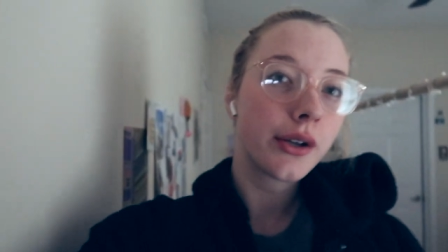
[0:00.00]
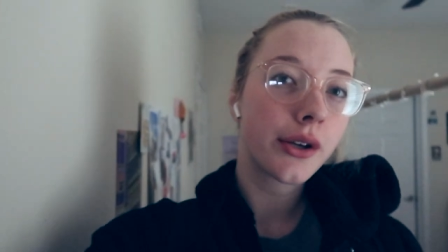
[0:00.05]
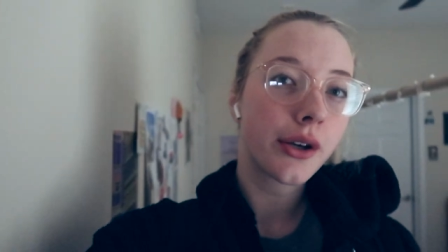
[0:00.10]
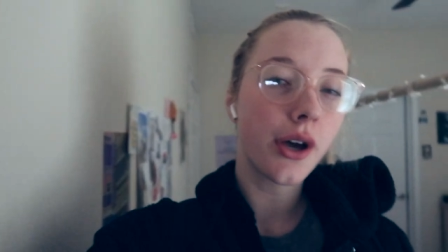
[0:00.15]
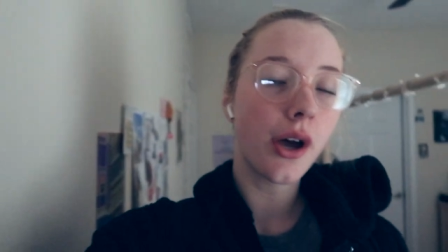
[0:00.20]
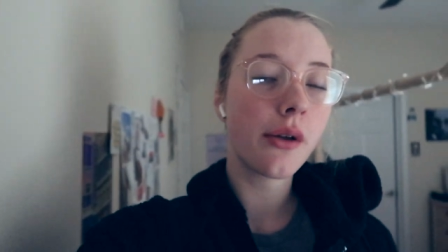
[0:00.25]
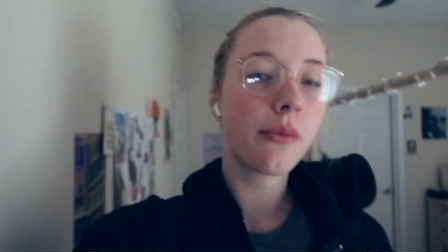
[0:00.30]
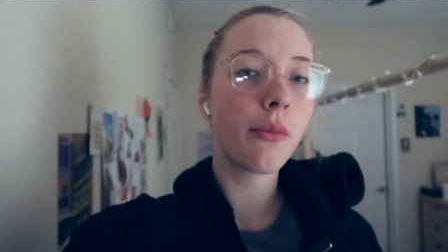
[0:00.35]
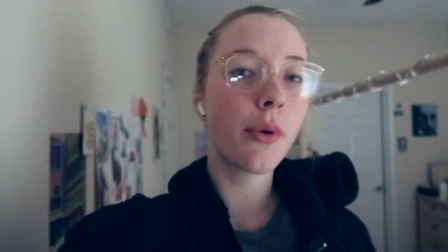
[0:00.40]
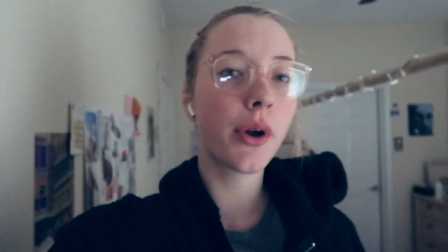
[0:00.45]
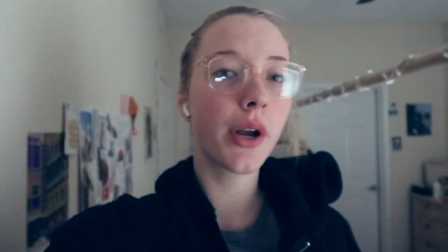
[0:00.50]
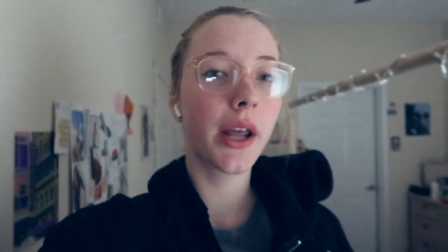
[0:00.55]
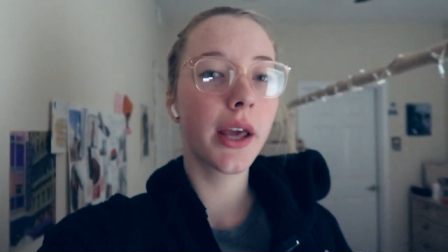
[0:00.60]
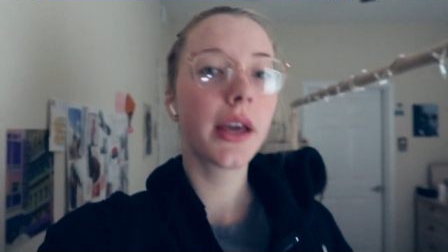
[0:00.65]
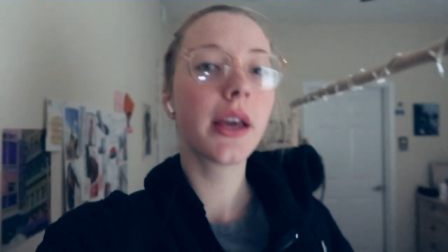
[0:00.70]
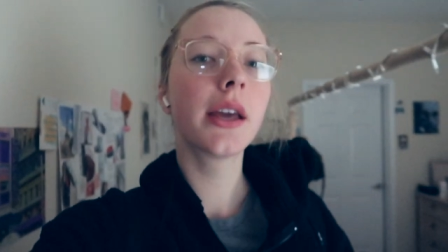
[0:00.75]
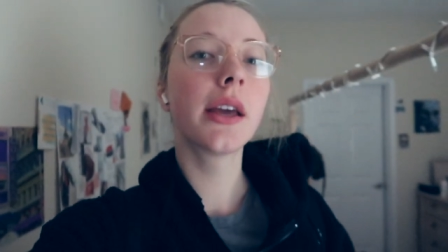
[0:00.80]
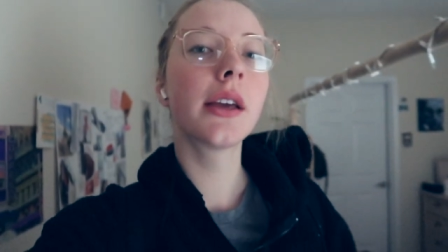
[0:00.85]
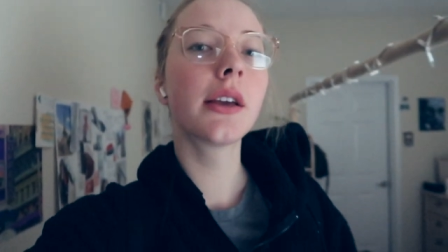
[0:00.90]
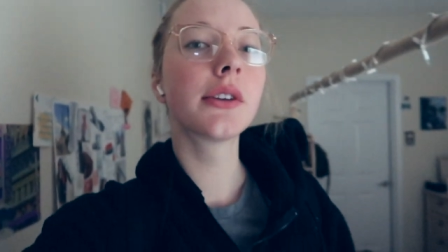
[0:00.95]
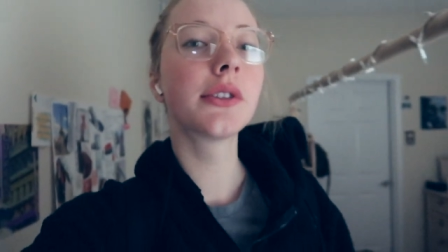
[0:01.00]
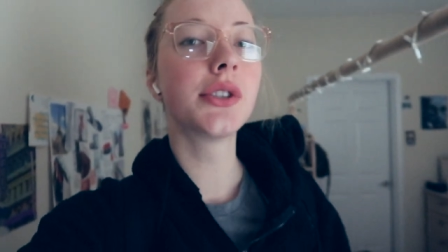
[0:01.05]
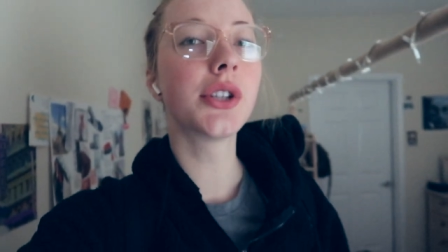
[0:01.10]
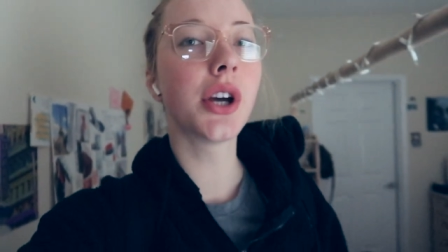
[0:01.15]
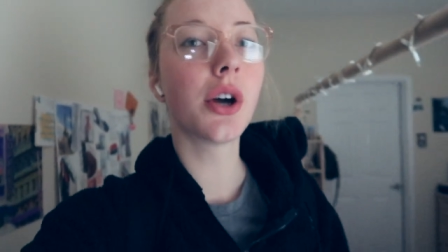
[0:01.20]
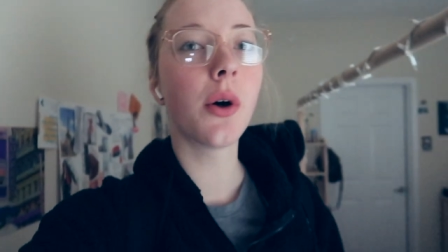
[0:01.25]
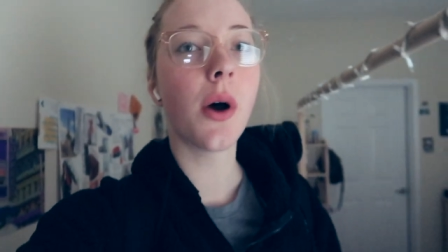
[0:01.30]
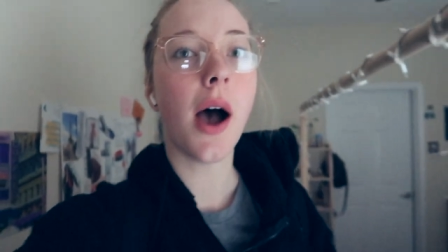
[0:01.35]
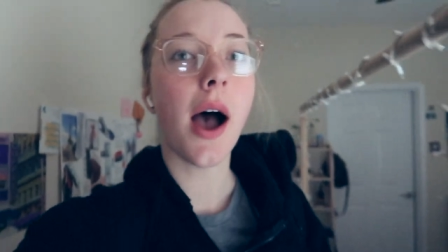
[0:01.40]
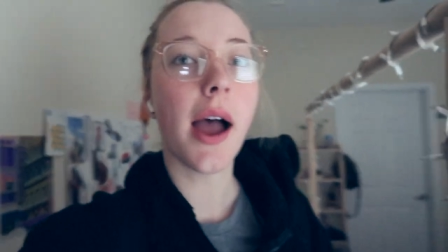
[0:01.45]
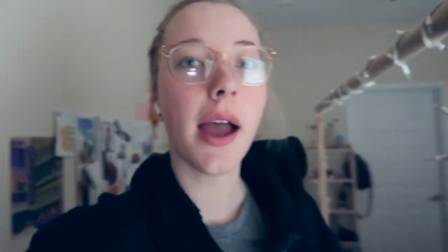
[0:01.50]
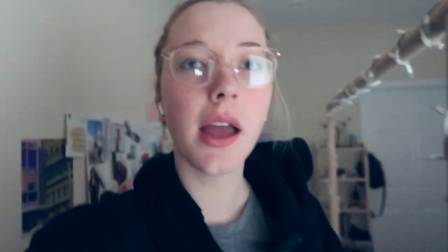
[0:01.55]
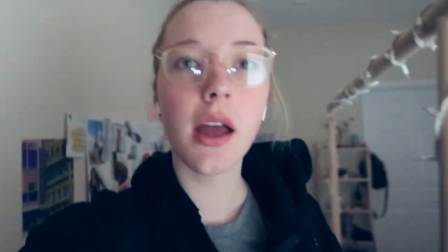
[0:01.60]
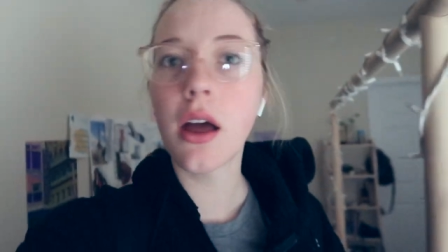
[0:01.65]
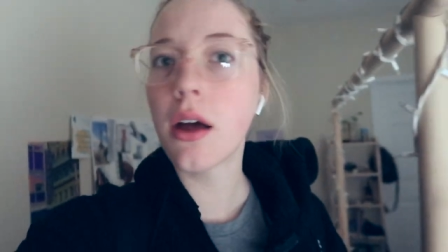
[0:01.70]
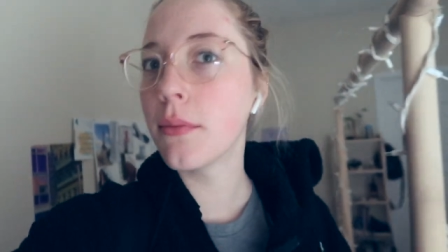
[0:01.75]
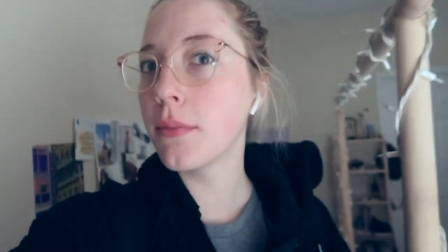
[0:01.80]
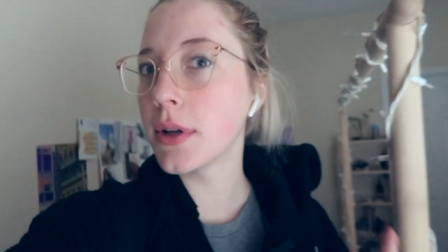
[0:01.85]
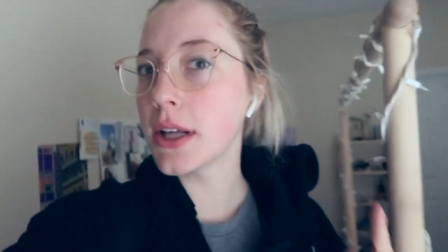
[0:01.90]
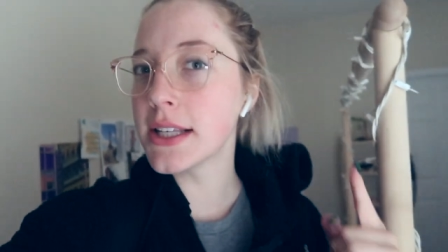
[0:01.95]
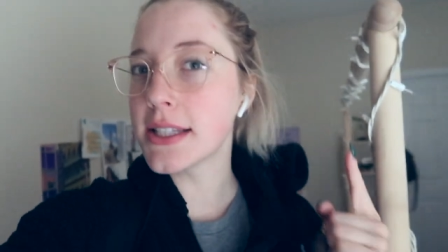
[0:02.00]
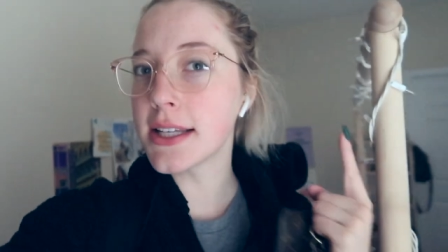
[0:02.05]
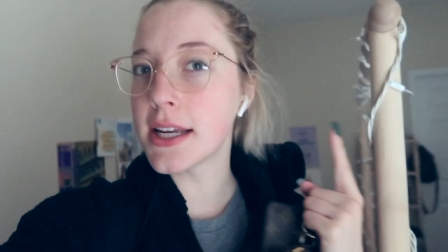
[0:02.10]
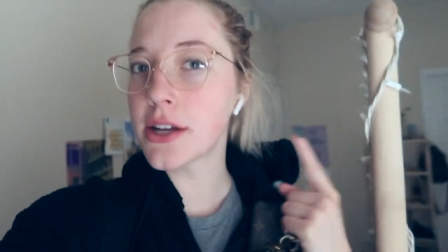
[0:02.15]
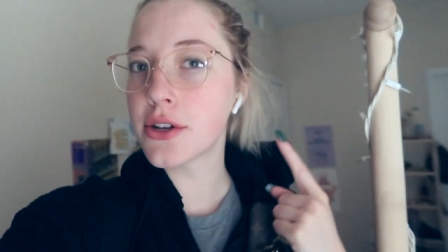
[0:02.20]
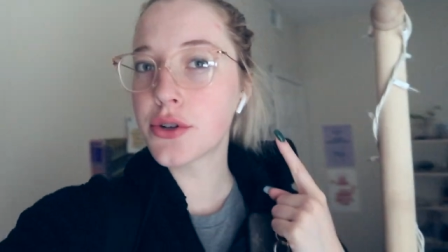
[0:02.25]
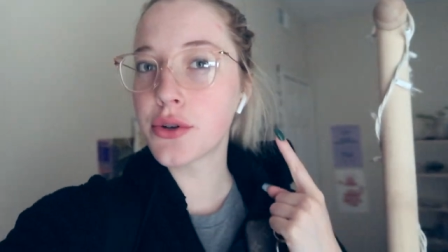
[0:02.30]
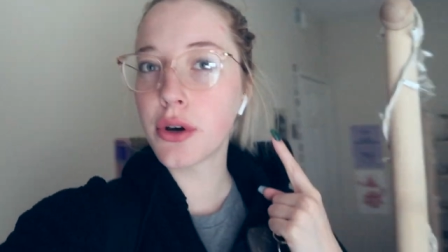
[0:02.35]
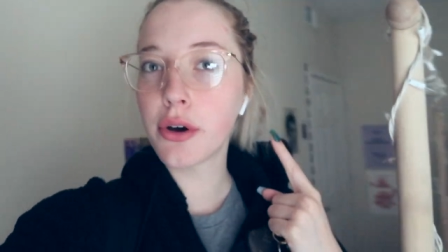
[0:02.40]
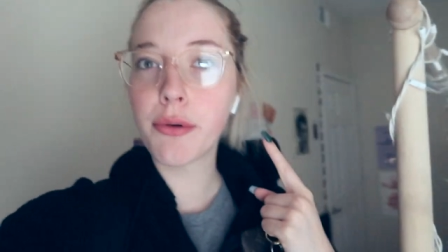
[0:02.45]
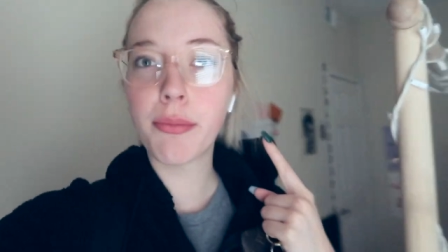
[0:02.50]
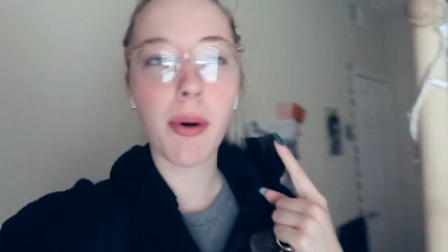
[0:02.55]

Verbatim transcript: Good morning. So I am listening to a